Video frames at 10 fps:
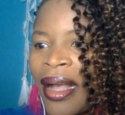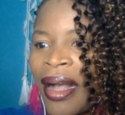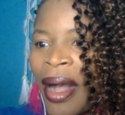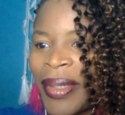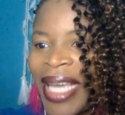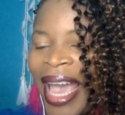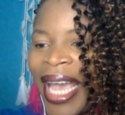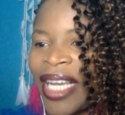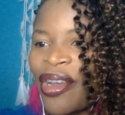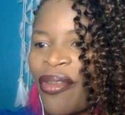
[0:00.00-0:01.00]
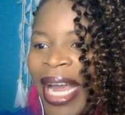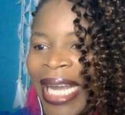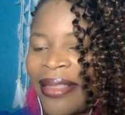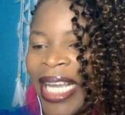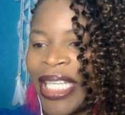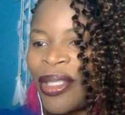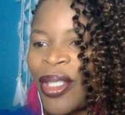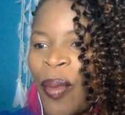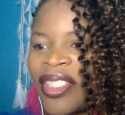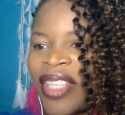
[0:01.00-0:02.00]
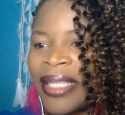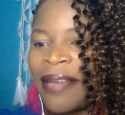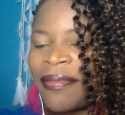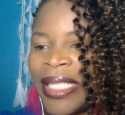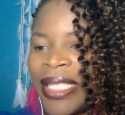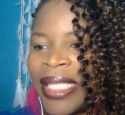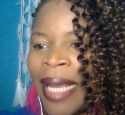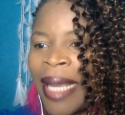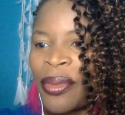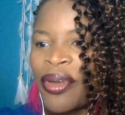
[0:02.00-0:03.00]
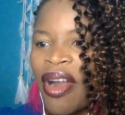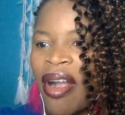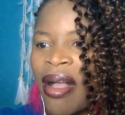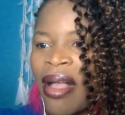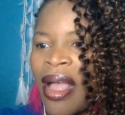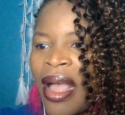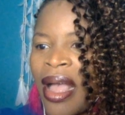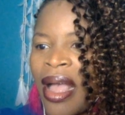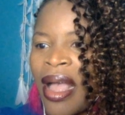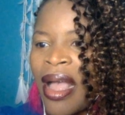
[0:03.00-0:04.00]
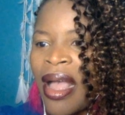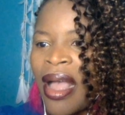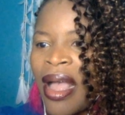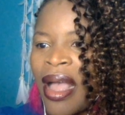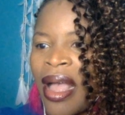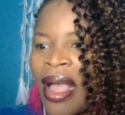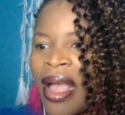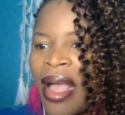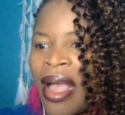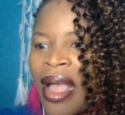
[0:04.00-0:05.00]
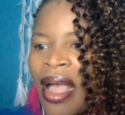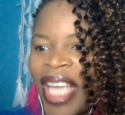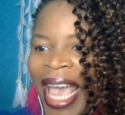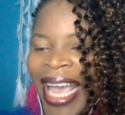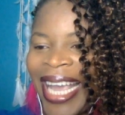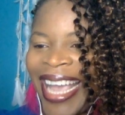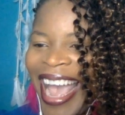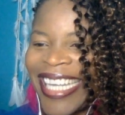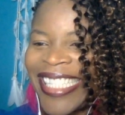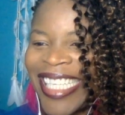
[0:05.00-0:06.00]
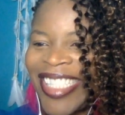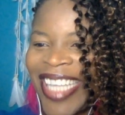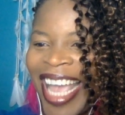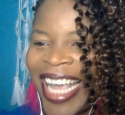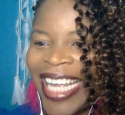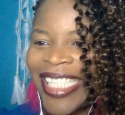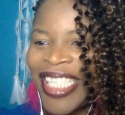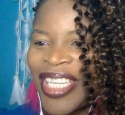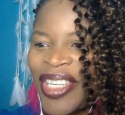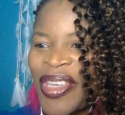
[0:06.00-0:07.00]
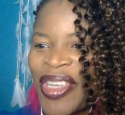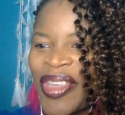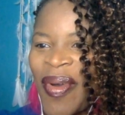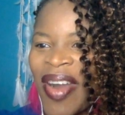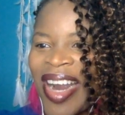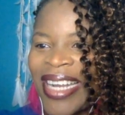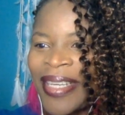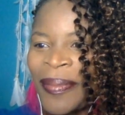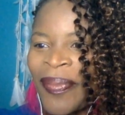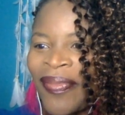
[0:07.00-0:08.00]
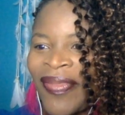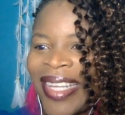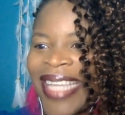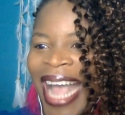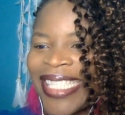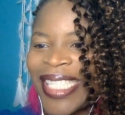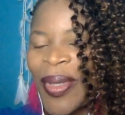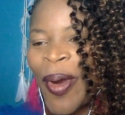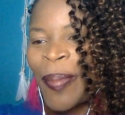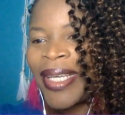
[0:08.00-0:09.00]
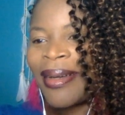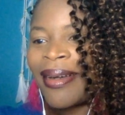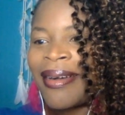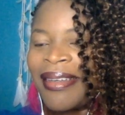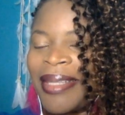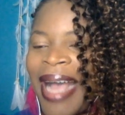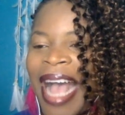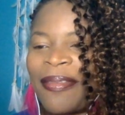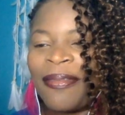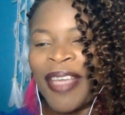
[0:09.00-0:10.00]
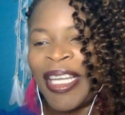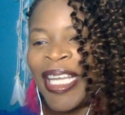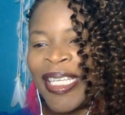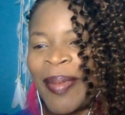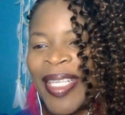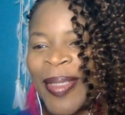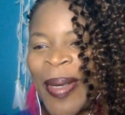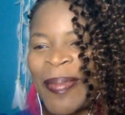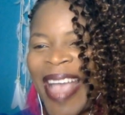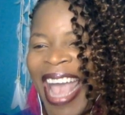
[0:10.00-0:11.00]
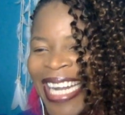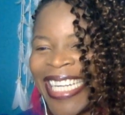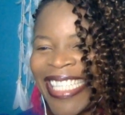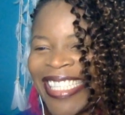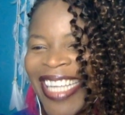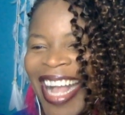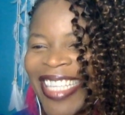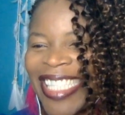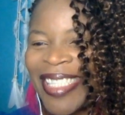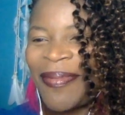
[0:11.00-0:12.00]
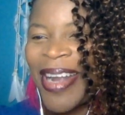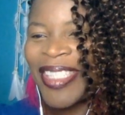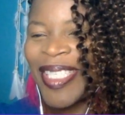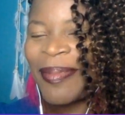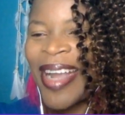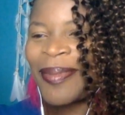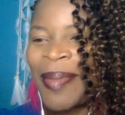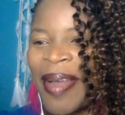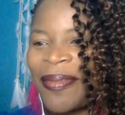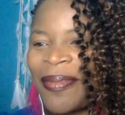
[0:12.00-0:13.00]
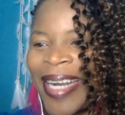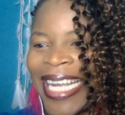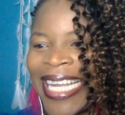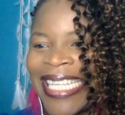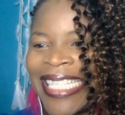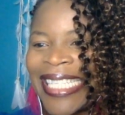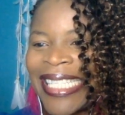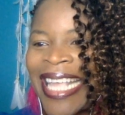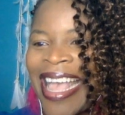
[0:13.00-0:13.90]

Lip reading: Okay, great. Thank you so much. I'll definitely DM you, girl. CJ. Hey, CJ is in New York. That's Scorpio. Oh, I have feelings about Scorpio. Hey, Nisha. She's from Frederick Express, one of my friends.